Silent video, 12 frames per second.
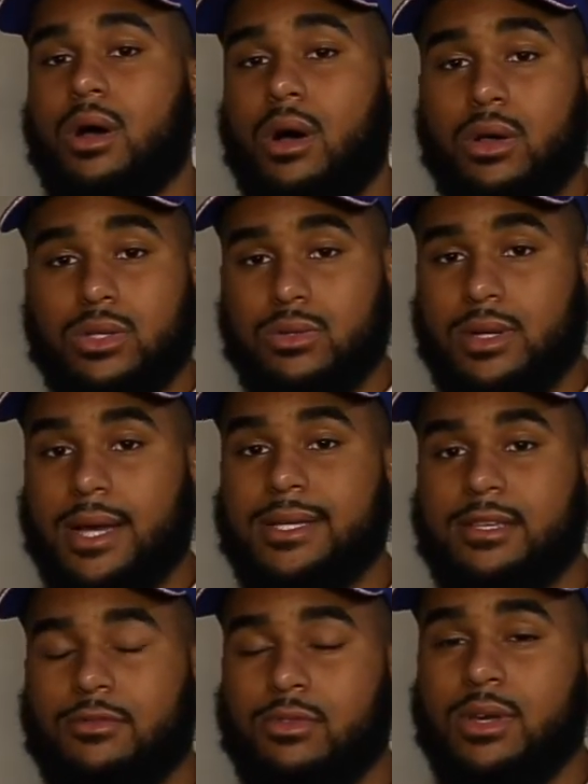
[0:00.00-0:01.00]
Also
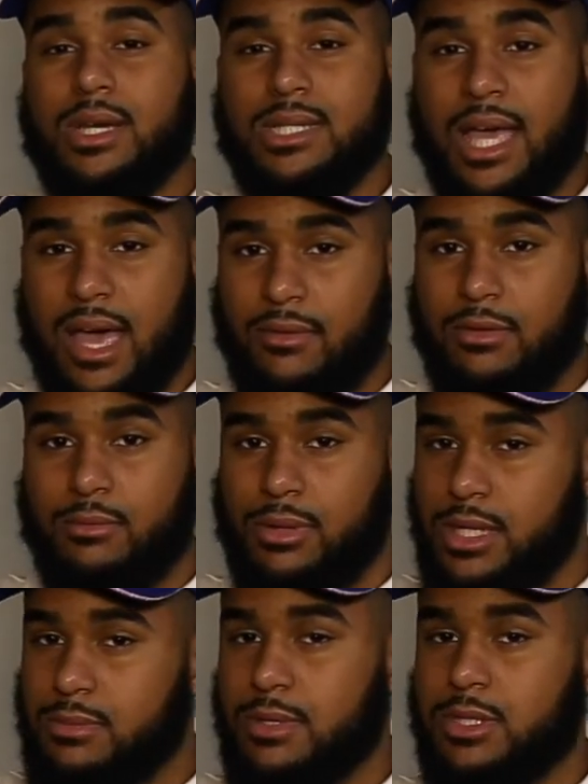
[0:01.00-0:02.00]
guys, if you guys haven't,
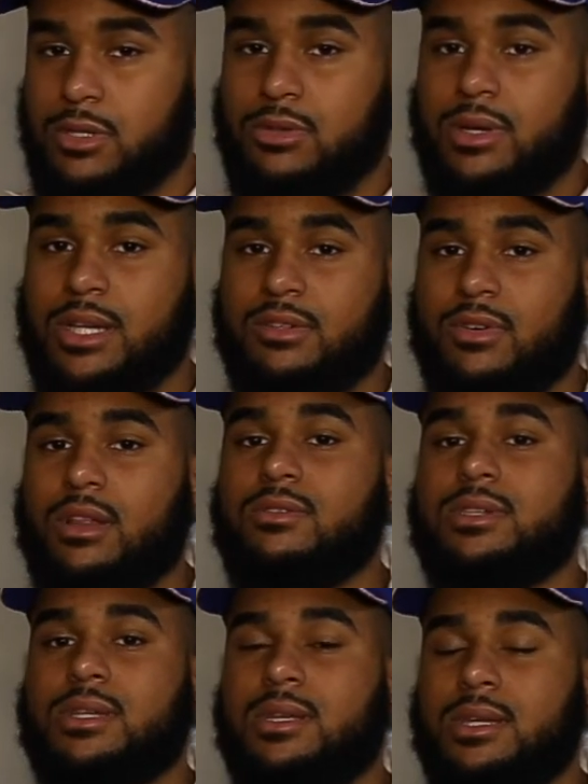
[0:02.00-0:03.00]
please make sure you guys follow
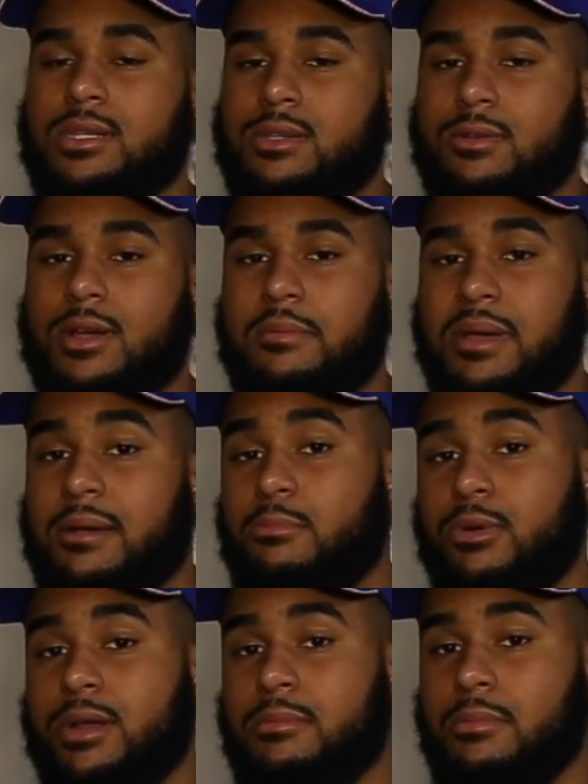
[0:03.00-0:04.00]
us on Instagram at
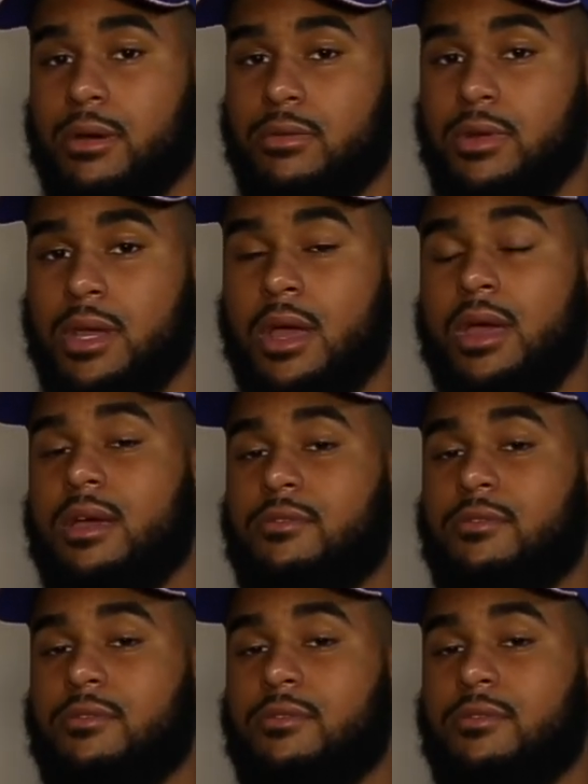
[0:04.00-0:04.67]
Bread and Buttery.